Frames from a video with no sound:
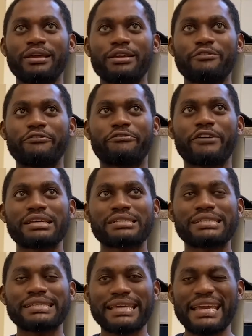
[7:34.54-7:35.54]

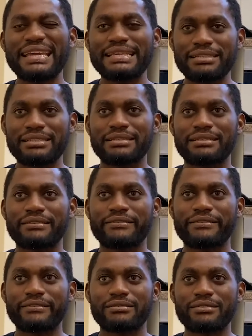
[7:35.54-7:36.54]
first gain
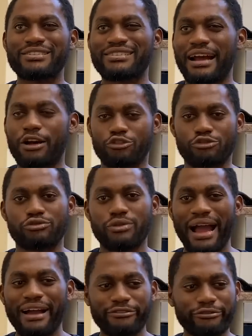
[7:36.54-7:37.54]
ground,
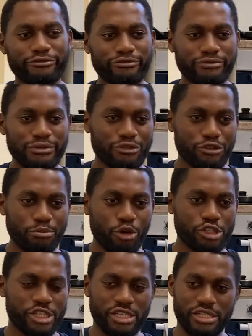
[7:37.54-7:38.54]
have small
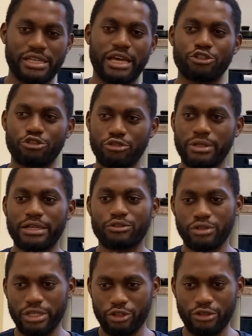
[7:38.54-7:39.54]
change that you know that,
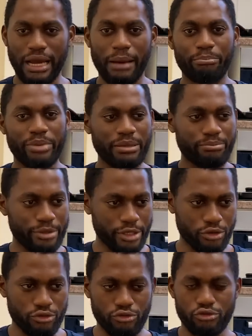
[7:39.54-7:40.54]
okay, you can pay
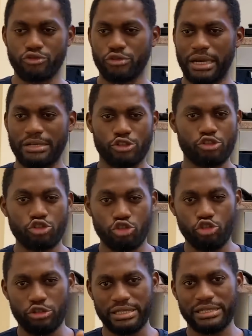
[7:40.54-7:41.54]
bills, you can sort
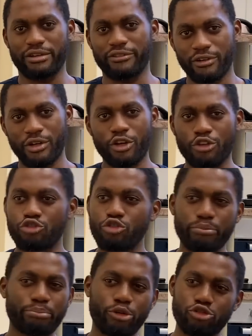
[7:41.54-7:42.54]
yourself.
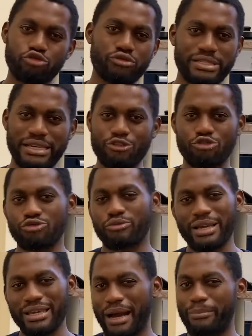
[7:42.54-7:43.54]
Don't pursue tier 2 when
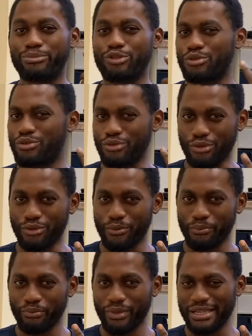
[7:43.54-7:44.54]
you are broke. Oh.
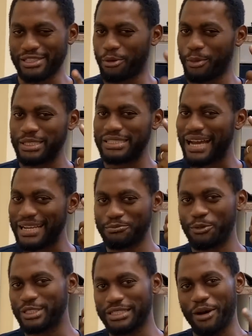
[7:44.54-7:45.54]
It's somebody that has
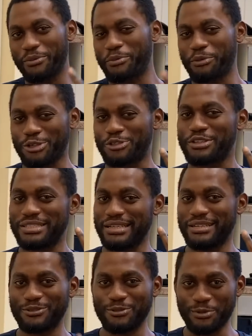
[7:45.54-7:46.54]
money that will be pursuing
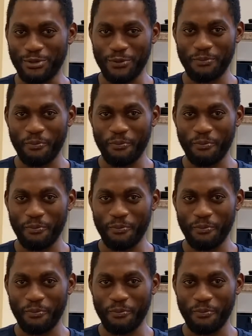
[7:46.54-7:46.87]
tier 2.